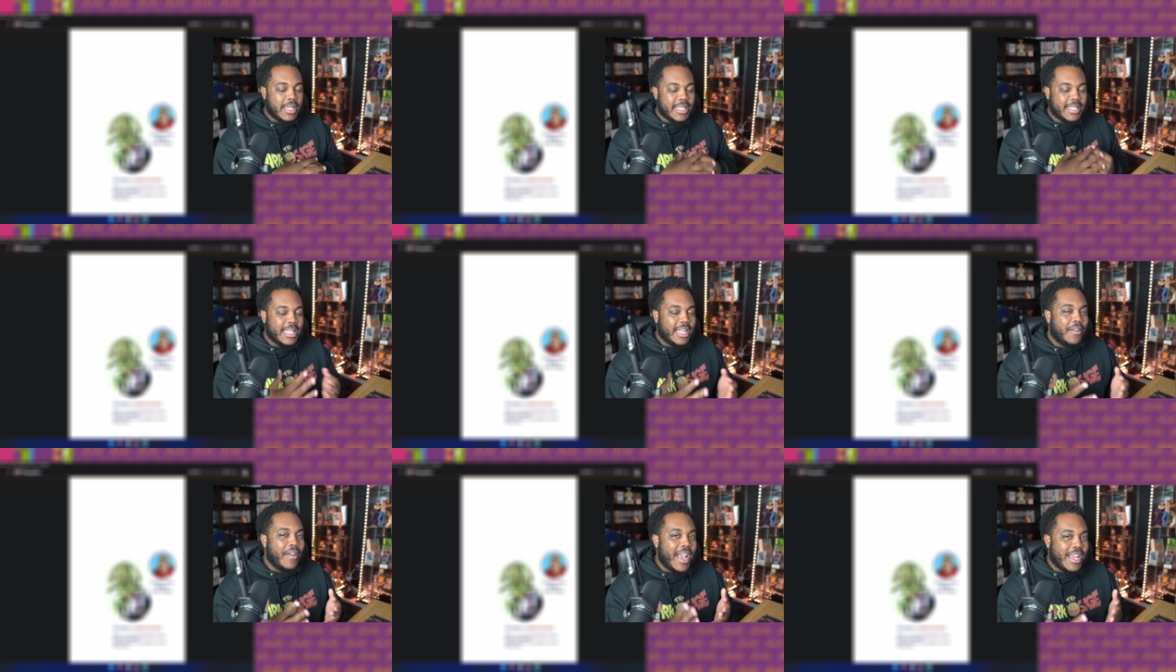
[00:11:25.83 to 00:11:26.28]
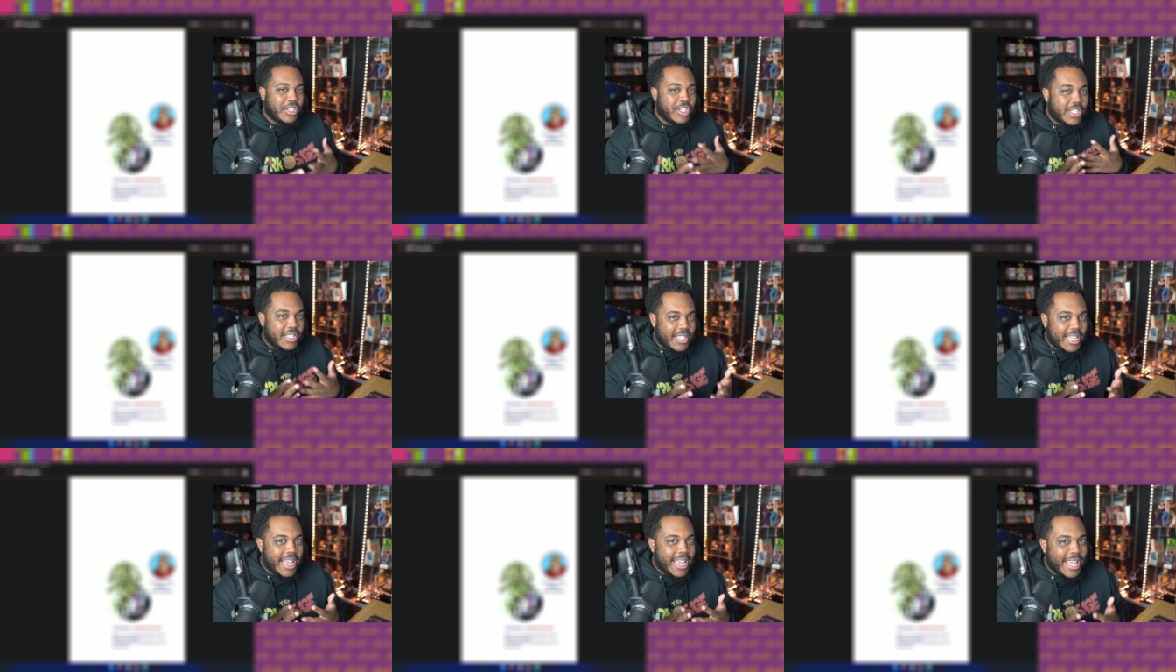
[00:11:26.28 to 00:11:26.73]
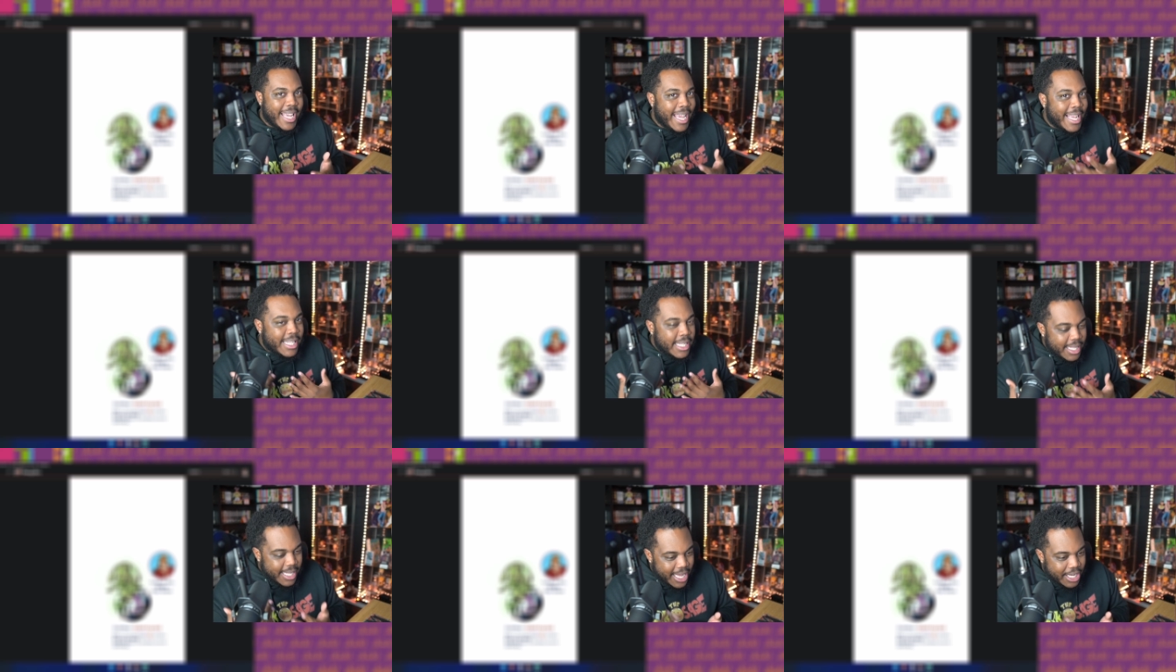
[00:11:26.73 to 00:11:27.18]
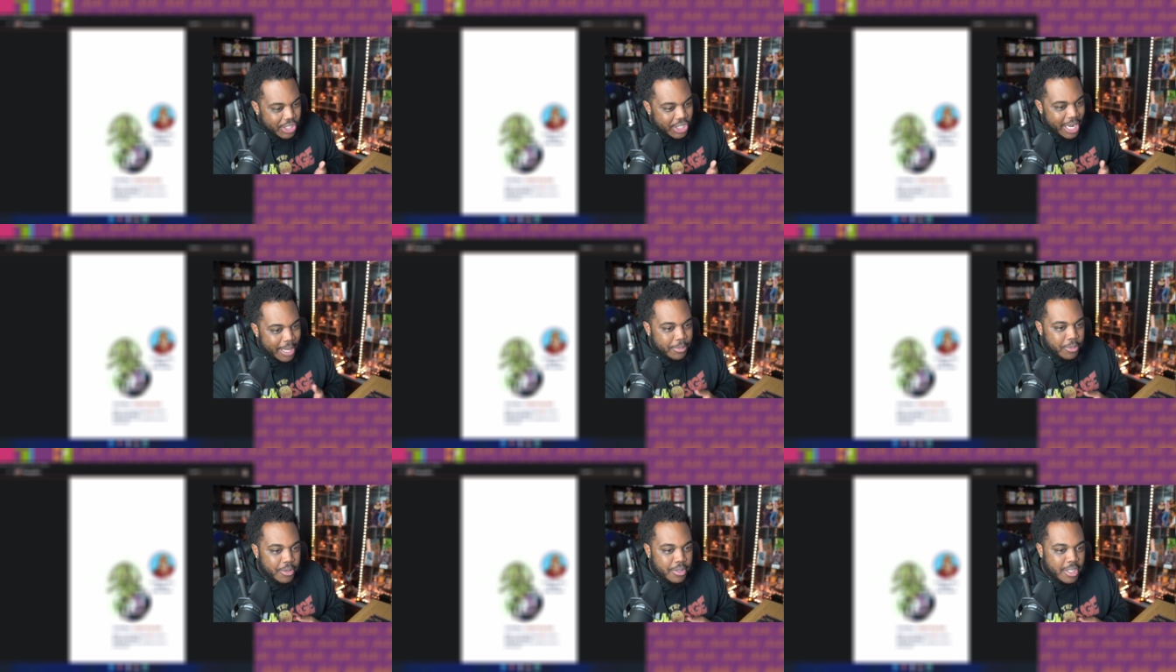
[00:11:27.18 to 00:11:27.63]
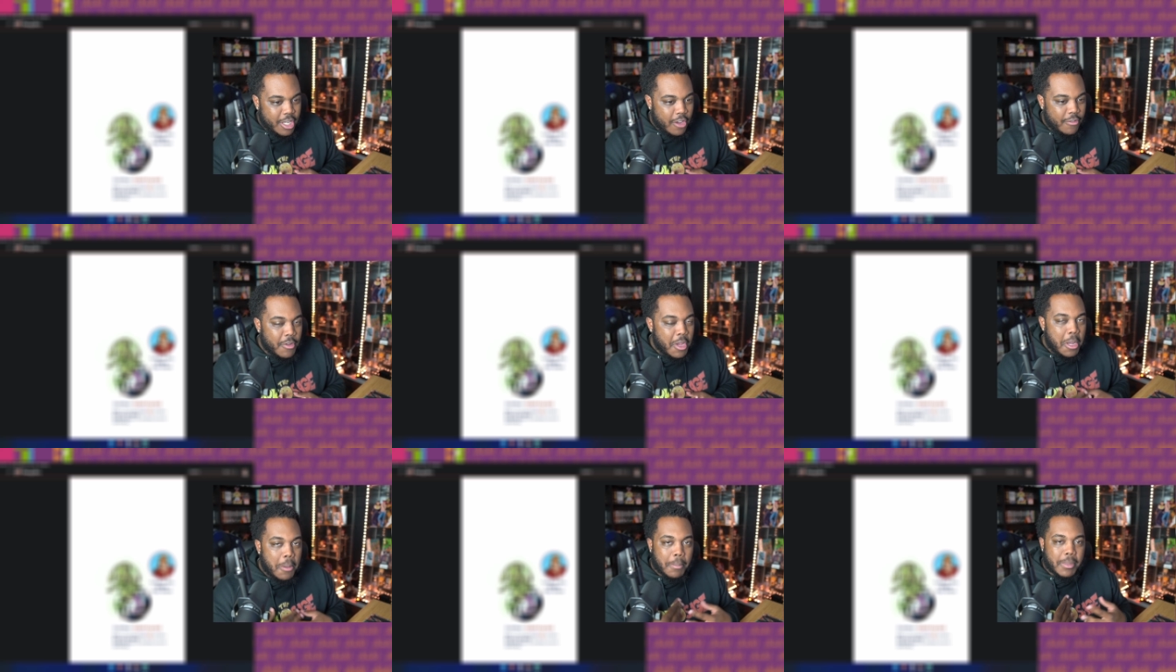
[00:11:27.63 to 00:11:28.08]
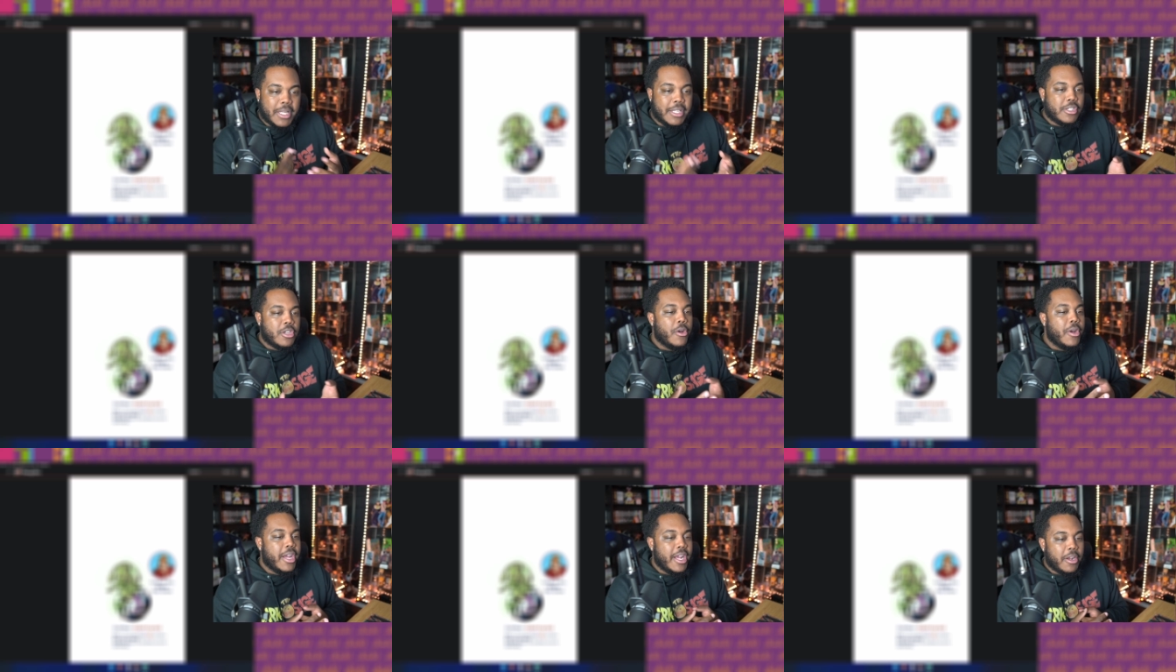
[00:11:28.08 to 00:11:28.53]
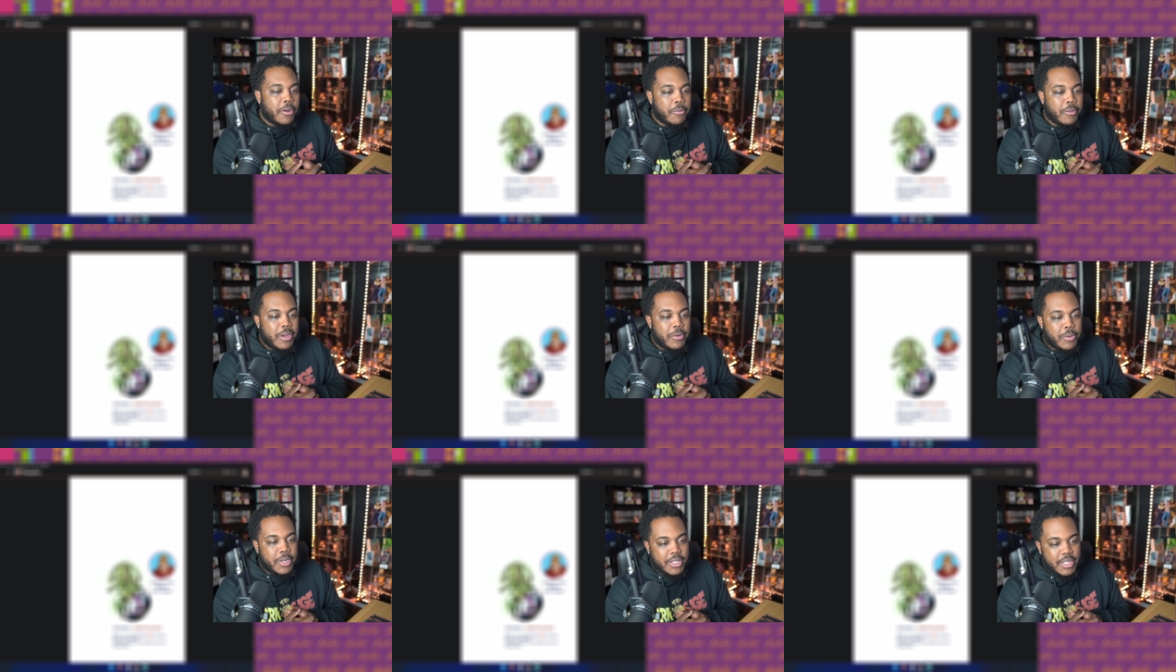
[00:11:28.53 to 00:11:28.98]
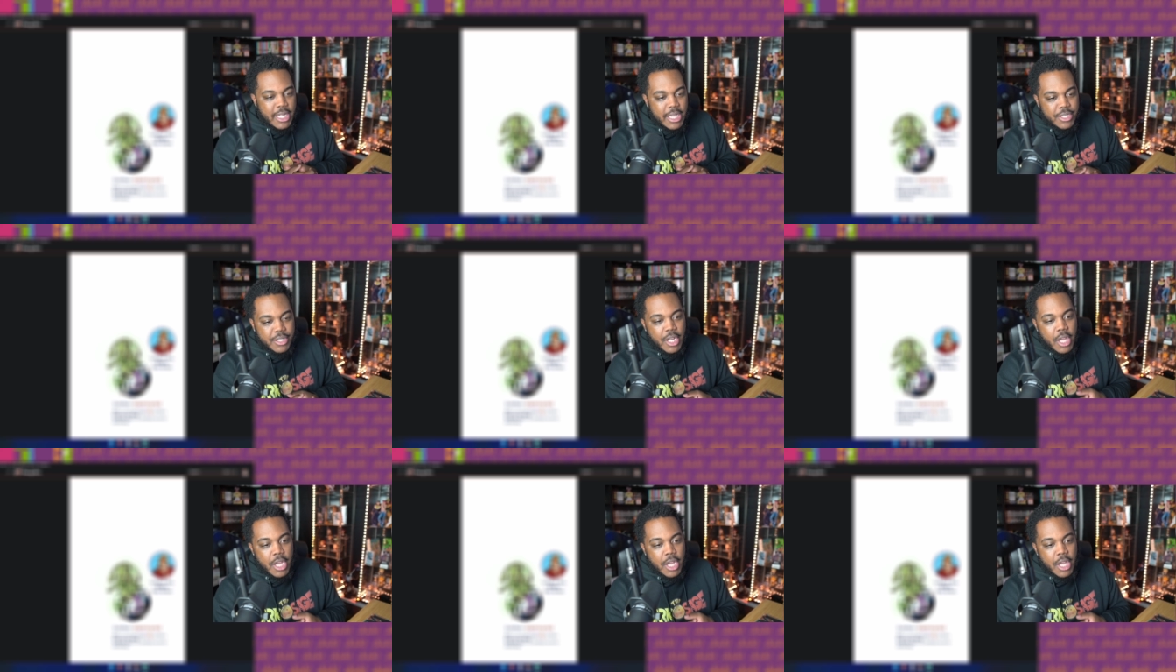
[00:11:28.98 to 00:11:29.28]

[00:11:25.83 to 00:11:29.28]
instead of actually seeing it in the next chapter itself. But let's go ahead and read what it says.